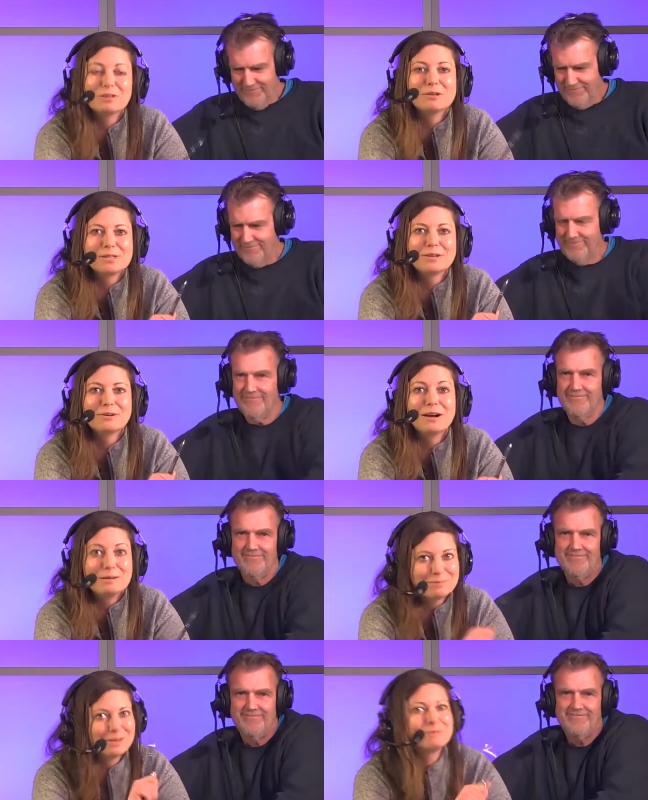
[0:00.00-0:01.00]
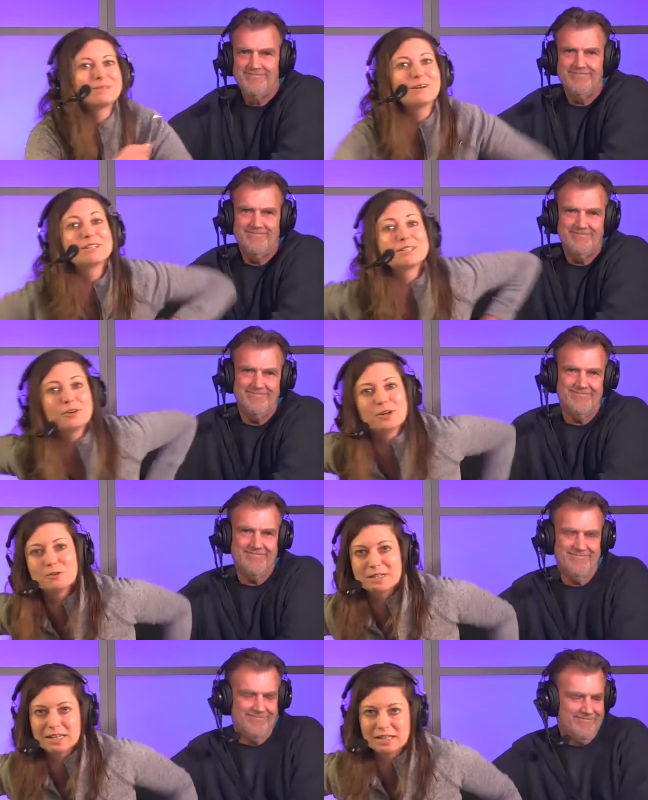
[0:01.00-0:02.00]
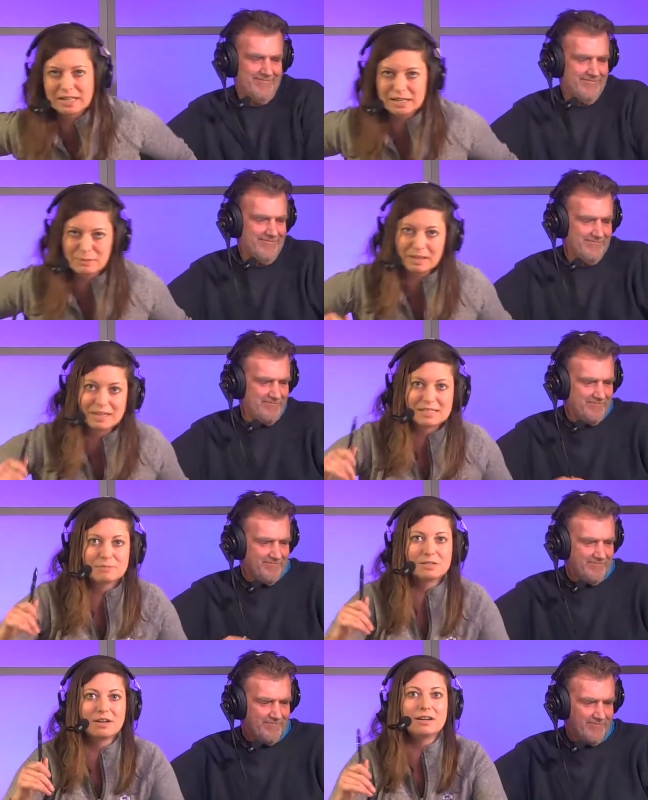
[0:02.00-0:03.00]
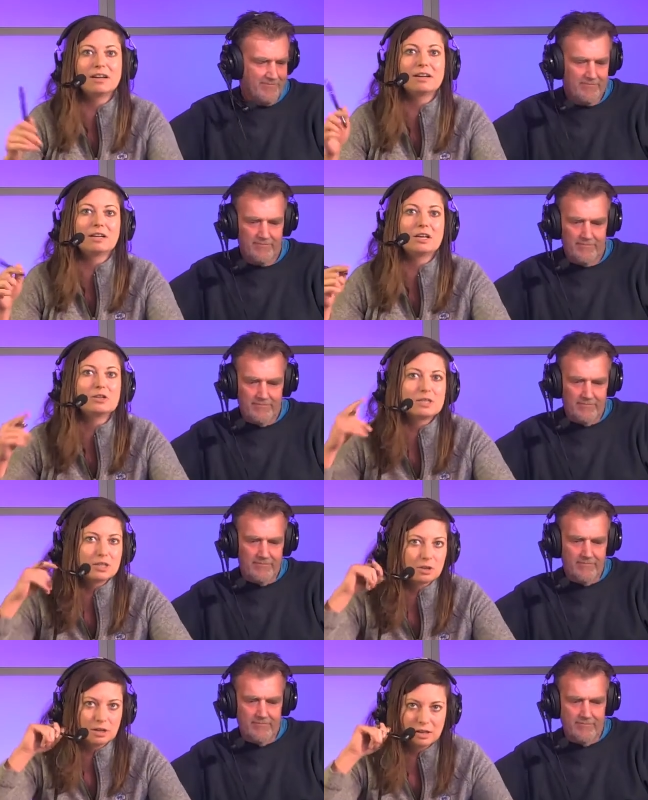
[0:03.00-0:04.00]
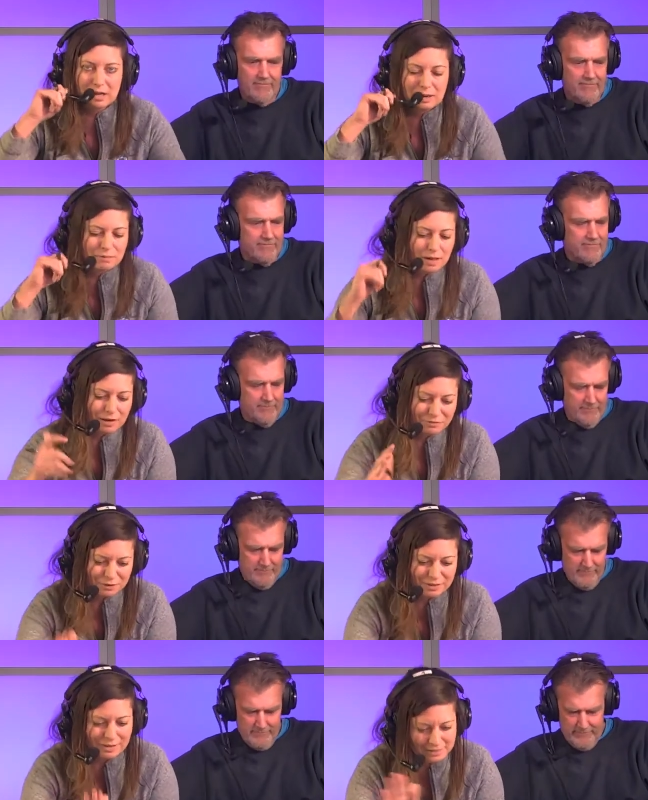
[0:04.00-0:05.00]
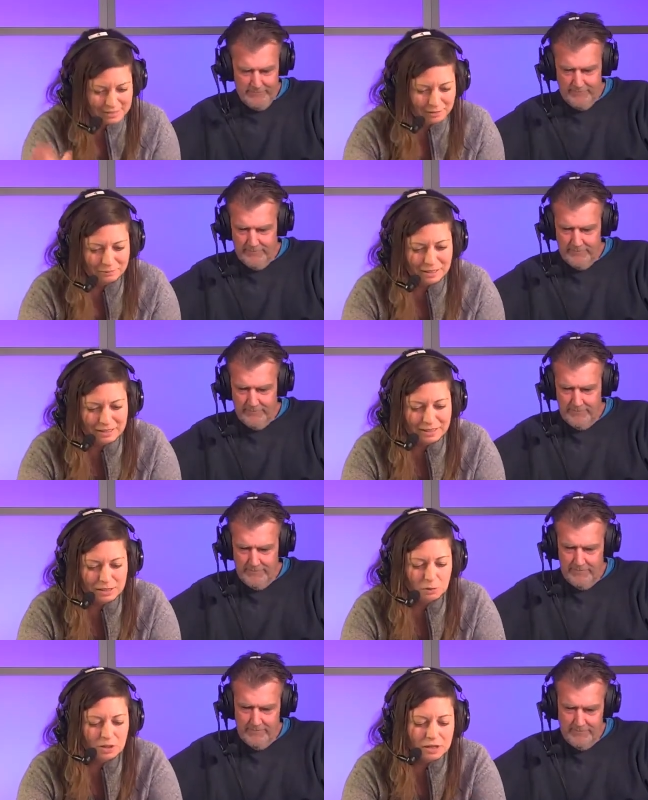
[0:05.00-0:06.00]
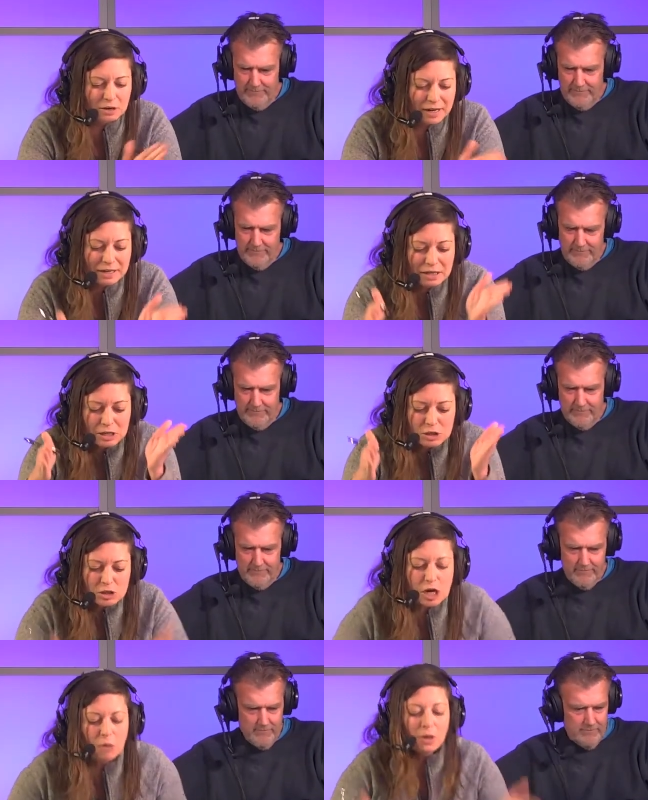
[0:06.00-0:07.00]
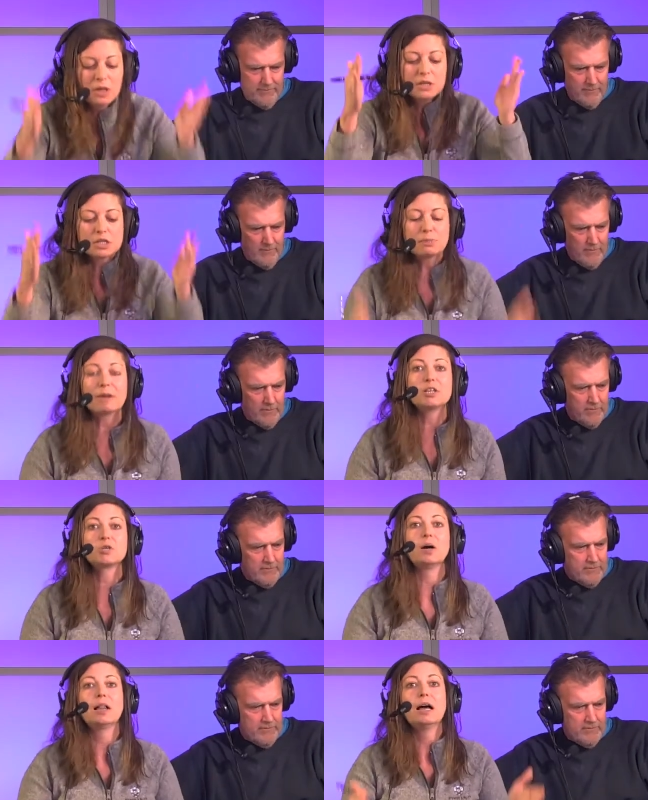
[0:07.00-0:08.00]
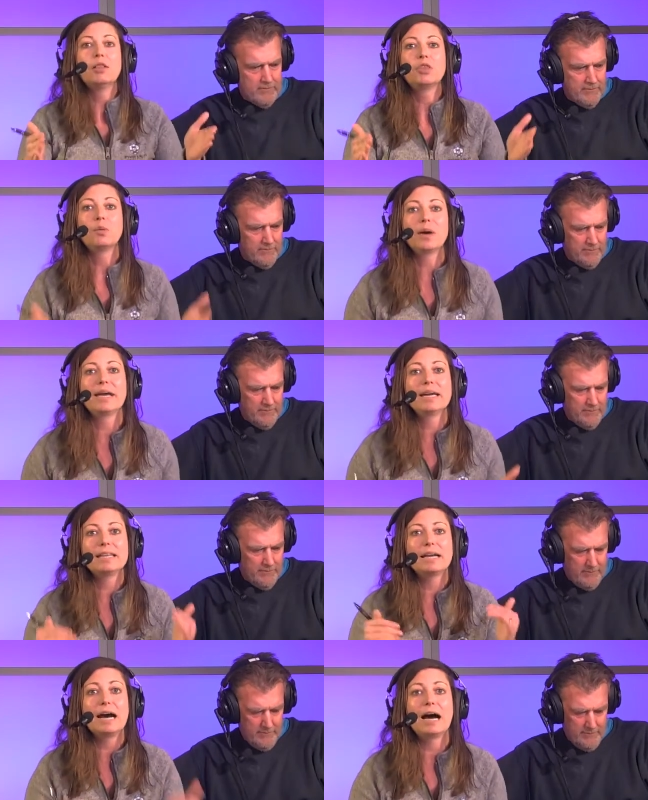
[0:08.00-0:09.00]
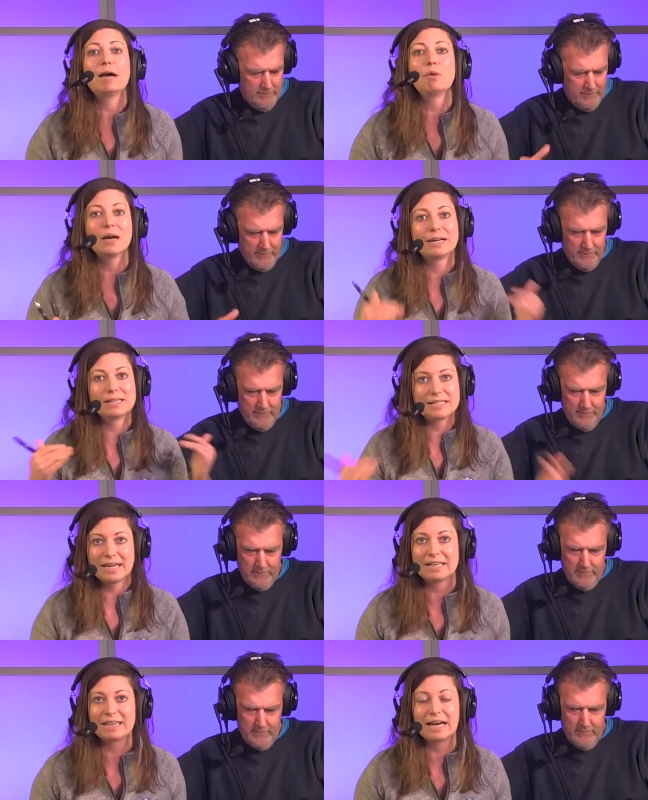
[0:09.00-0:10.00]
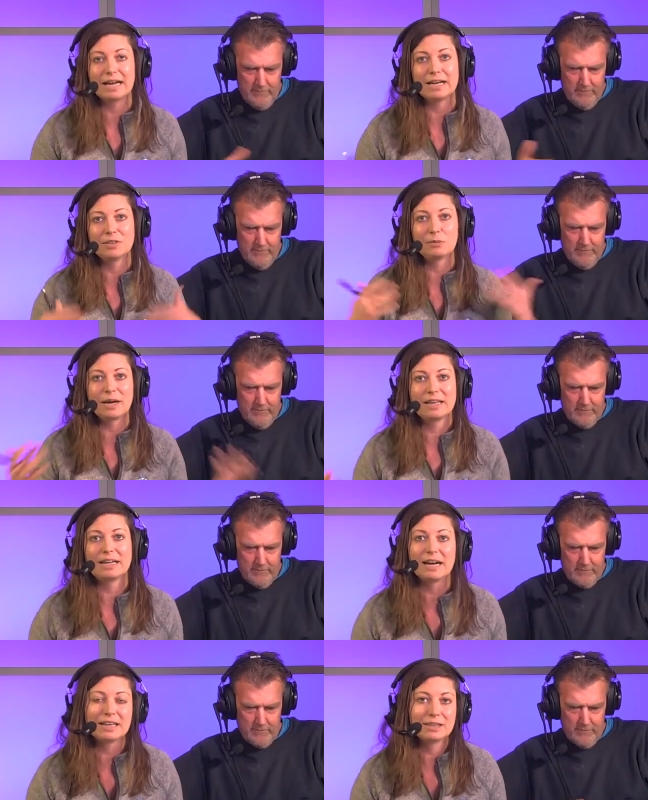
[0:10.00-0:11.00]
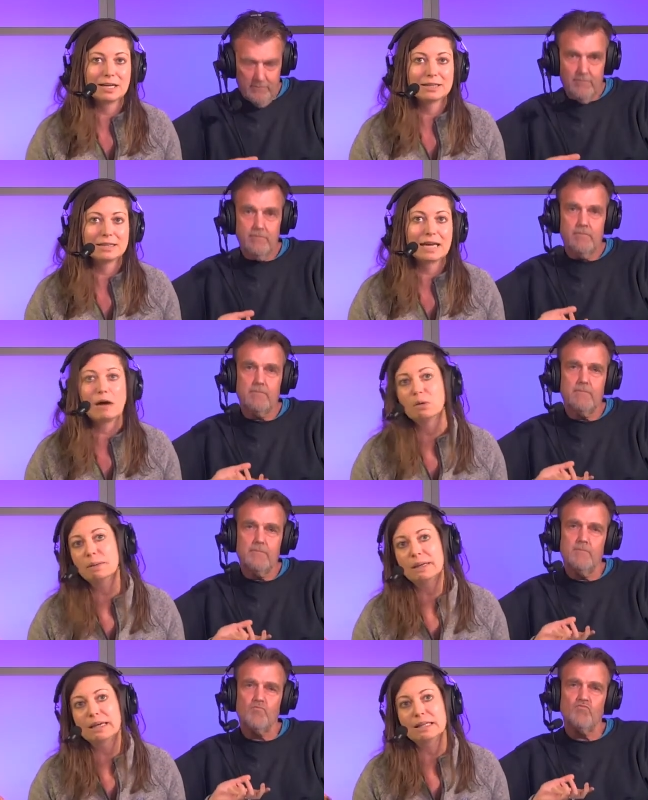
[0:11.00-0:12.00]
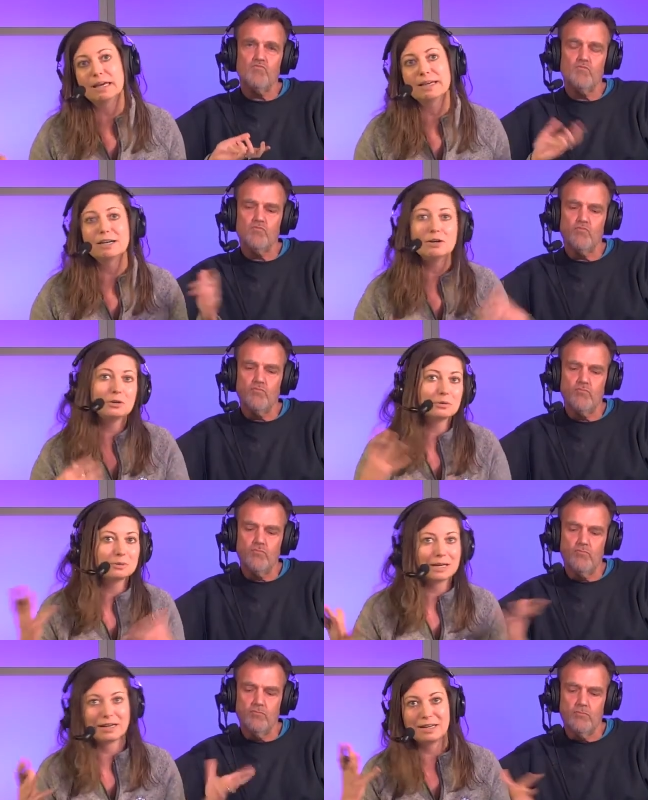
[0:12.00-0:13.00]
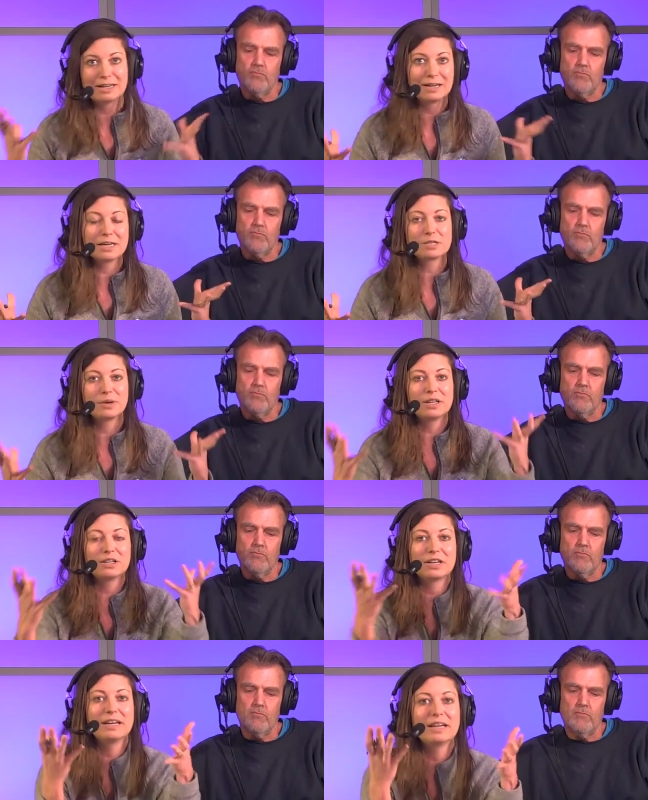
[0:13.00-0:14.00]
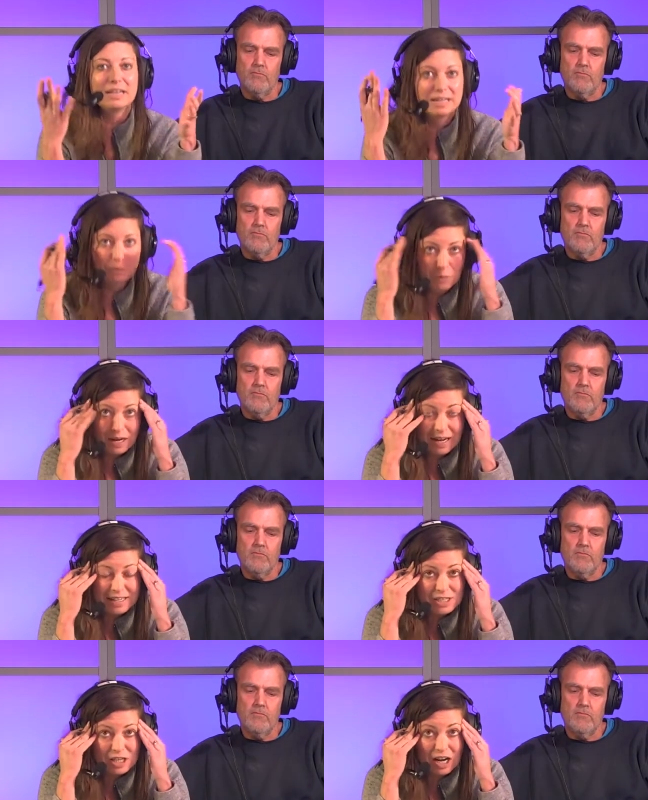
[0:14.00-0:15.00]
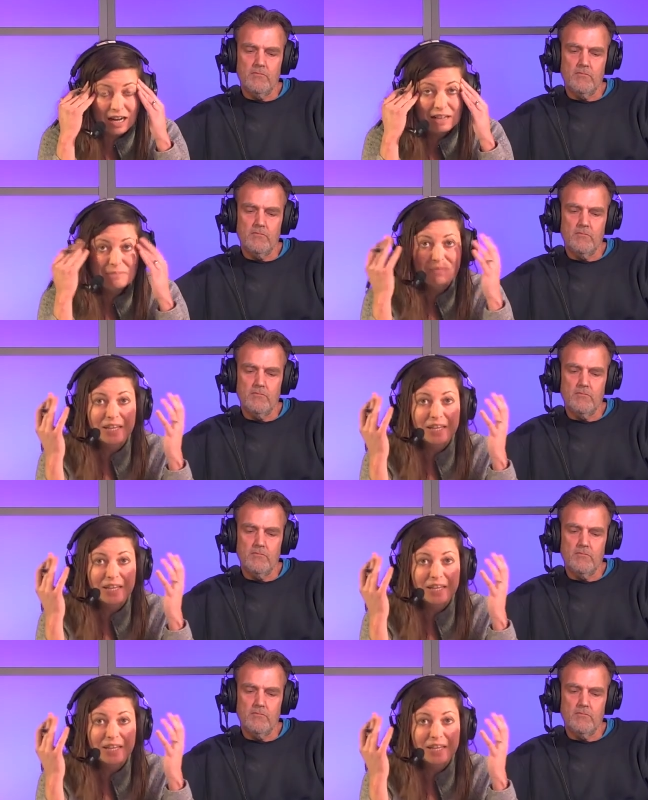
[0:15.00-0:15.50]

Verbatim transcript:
Speaker 1: I'm closing the door. I'm going to start... No tickling on the podcast. I'm starting to close the door on a few things here lately in the world. Okay. So, spiritual. The way that I wanted to take that and the way that I thought that that would be like, oh, kind of like a nice way to look at it. And what I saw